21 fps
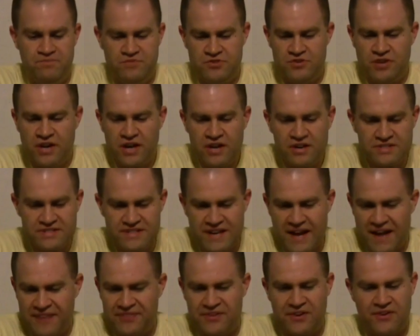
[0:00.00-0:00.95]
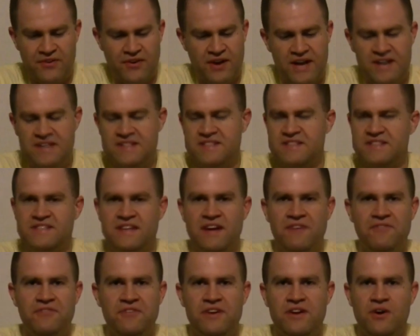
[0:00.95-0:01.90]
Trigger is not the greatest. It's
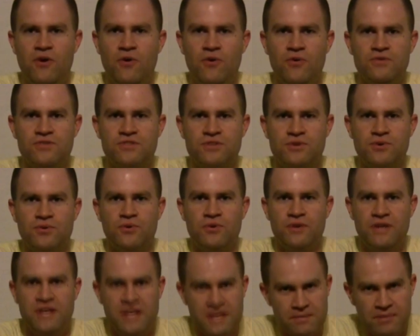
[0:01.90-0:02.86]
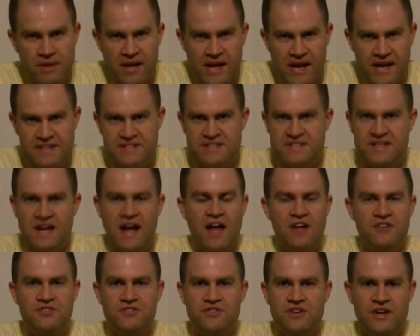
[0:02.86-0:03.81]
definitely old school E-blade
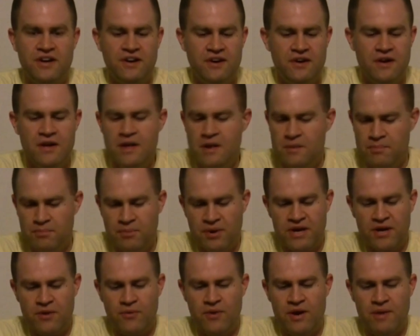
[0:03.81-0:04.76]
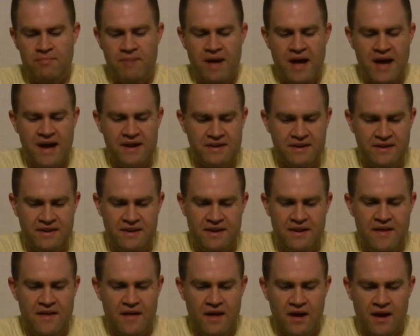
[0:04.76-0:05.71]
style trigger, breakaway magnet.
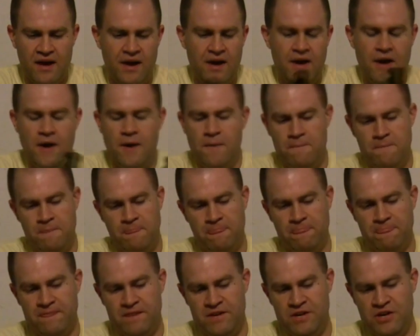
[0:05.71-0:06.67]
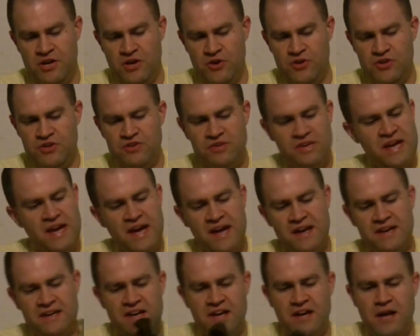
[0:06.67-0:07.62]
You know, you
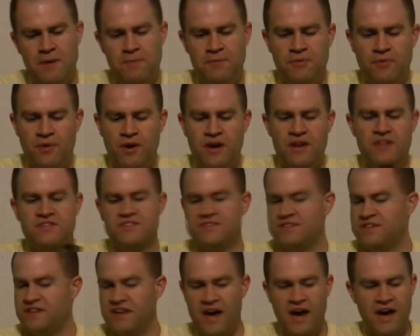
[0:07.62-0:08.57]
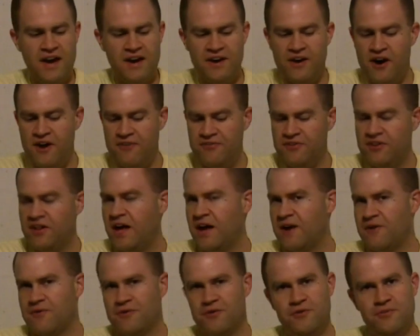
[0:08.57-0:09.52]
can get it up and running. There's not an awful
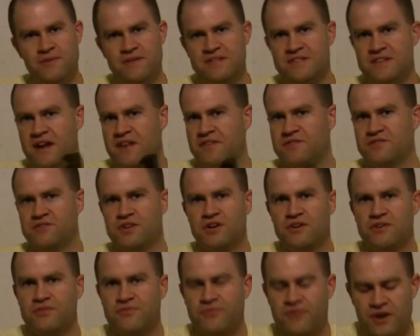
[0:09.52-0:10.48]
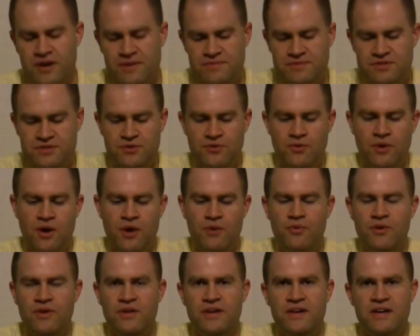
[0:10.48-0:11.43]
lot of room inside of the trigger frame to
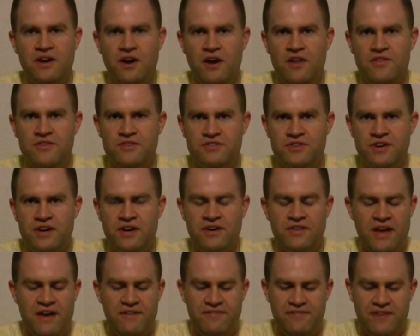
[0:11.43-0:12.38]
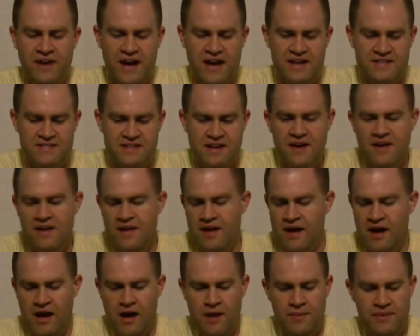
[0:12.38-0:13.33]
really get on the trigger that fast.
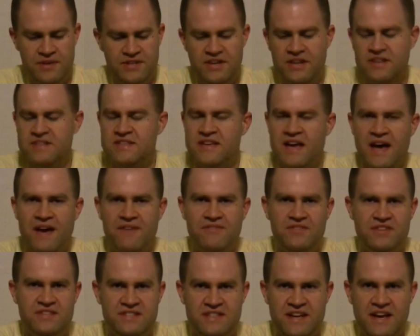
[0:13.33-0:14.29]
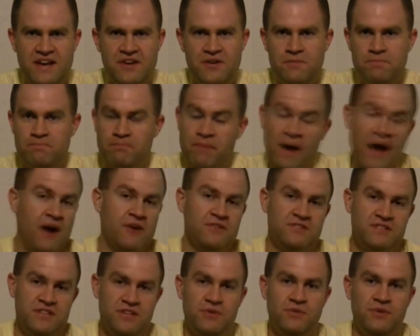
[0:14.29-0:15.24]
It does have the standard
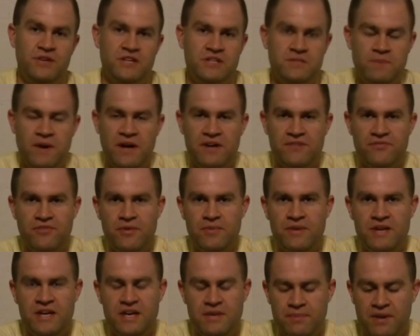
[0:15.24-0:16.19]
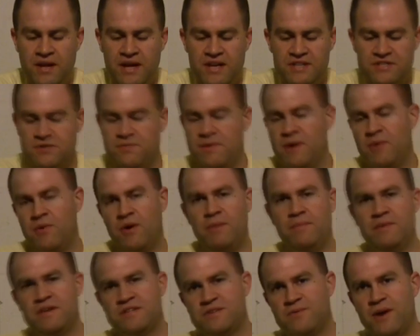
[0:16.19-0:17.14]
bounce that you would expect from an E-blade, so you may want to
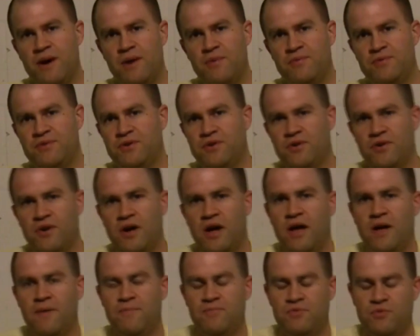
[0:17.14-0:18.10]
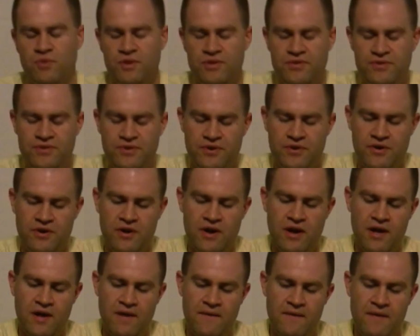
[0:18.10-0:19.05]
mess around with
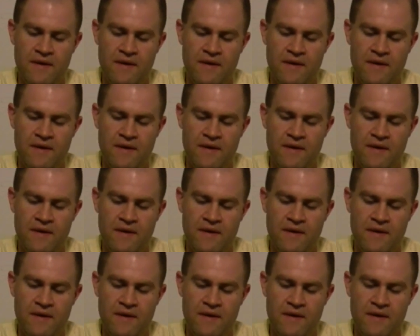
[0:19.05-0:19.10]
your